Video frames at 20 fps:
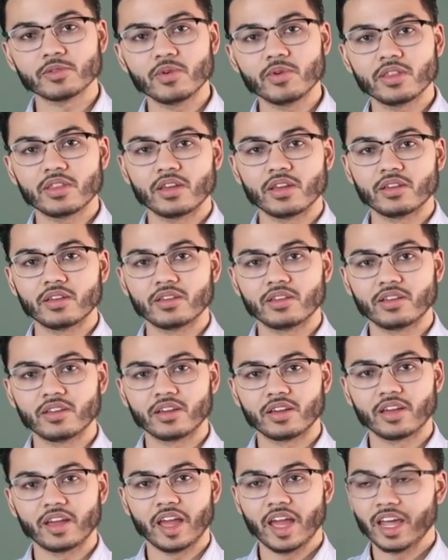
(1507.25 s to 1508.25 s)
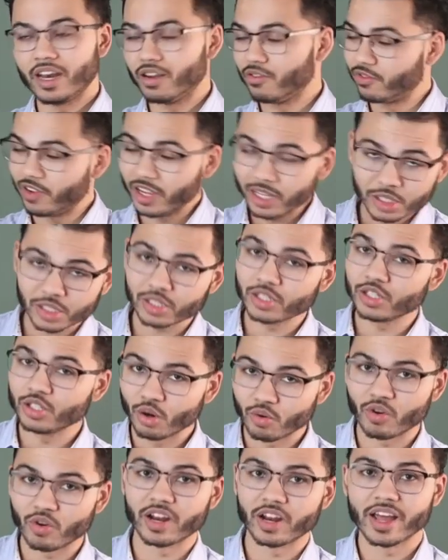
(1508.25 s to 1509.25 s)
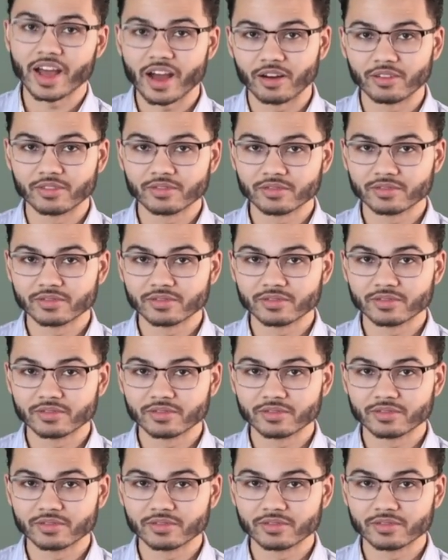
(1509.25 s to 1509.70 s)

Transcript: with it. And eventually you'll run out.